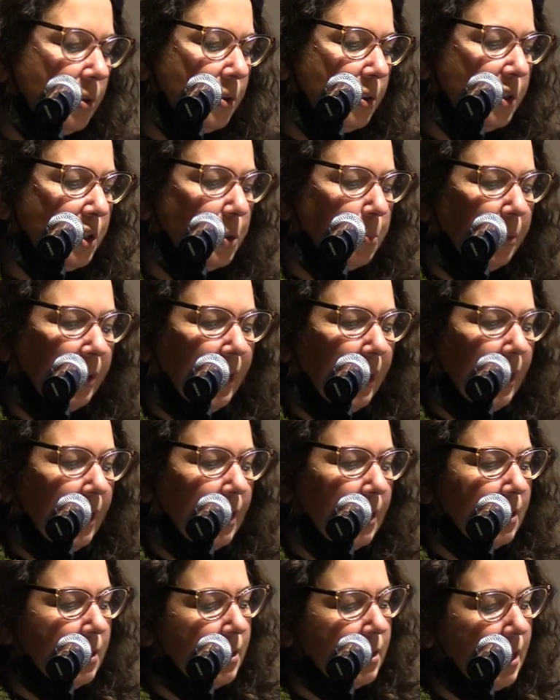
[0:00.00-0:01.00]

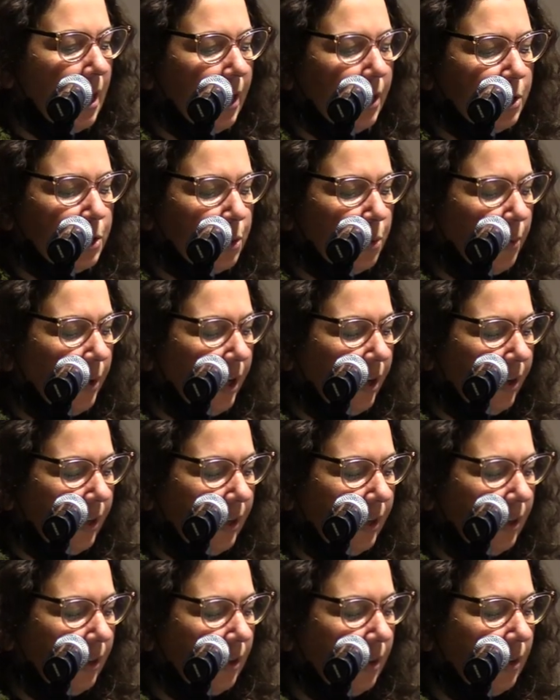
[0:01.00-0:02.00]
spleen and
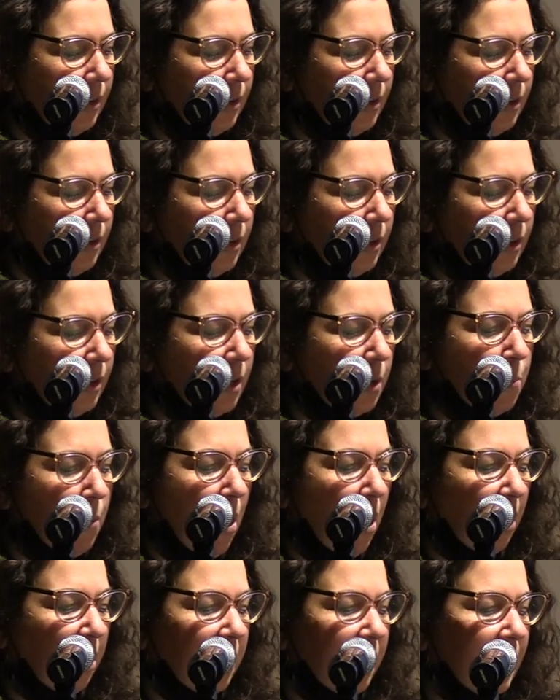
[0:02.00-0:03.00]
sanctuary,
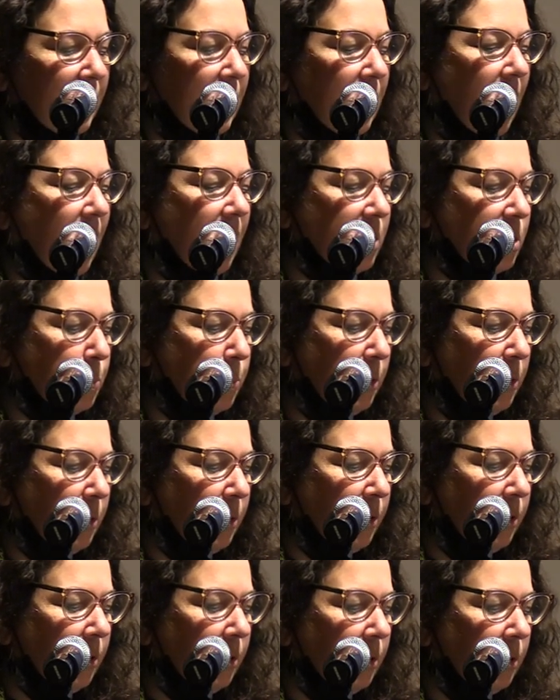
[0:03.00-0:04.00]
Gemara and
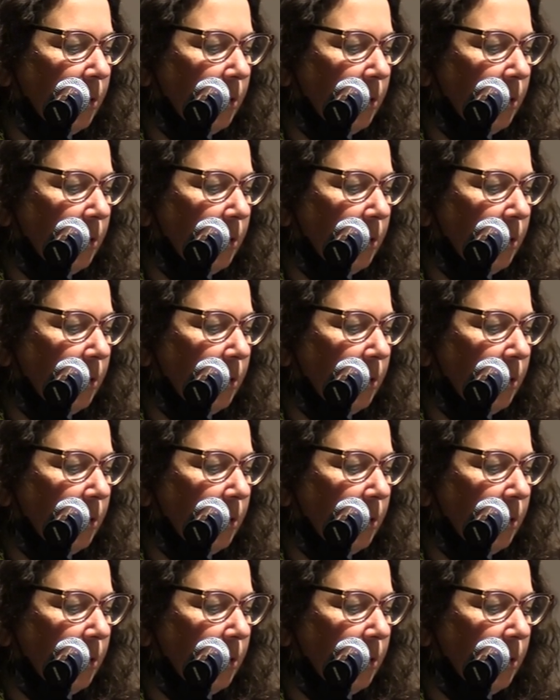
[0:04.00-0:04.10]
gospel,